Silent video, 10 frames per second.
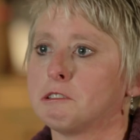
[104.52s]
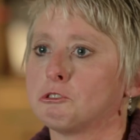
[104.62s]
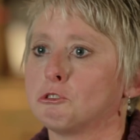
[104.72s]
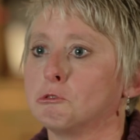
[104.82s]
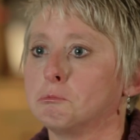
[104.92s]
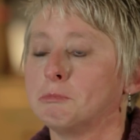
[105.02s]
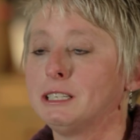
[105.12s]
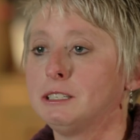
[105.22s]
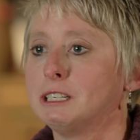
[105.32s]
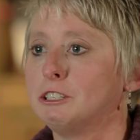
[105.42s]
So
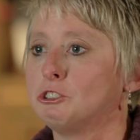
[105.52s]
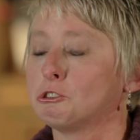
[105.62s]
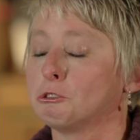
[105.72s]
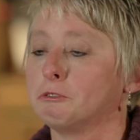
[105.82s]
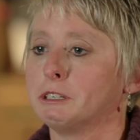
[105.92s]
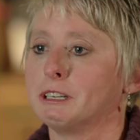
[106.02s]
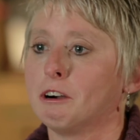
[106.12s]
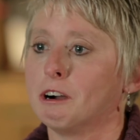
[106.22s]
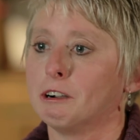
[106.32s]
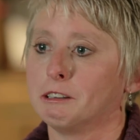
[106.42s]
my teenage years were very
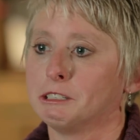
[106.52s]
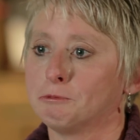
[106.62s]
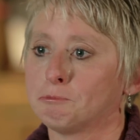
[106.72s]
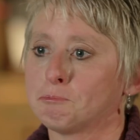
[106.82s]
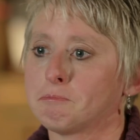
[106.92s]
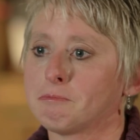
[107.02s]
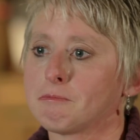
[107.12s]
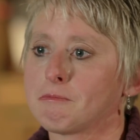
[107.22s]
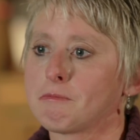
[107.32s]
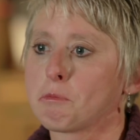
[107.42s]
hard
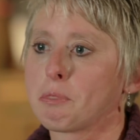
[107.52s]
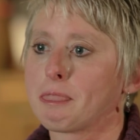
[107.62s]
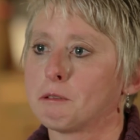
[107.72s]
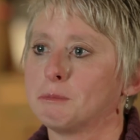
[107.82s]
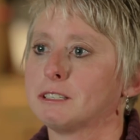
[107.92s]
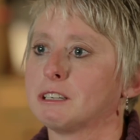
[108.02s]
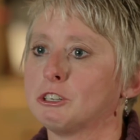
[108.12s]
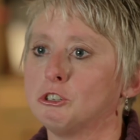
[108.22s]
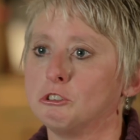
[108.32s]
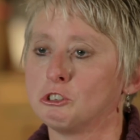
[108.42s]
because I
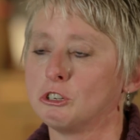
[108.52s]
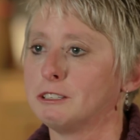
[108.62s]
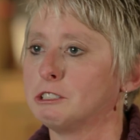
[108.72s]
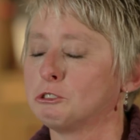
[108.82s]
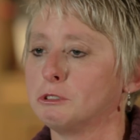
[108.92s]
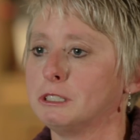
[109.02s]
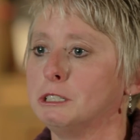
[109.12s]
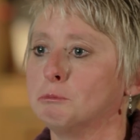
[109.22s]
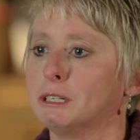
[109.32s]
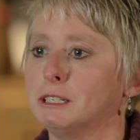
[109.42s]
couldn't share this with
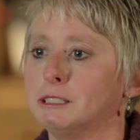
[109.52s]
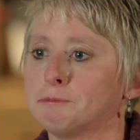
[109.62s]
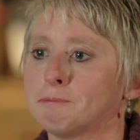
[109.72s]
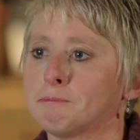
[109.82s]
anybody.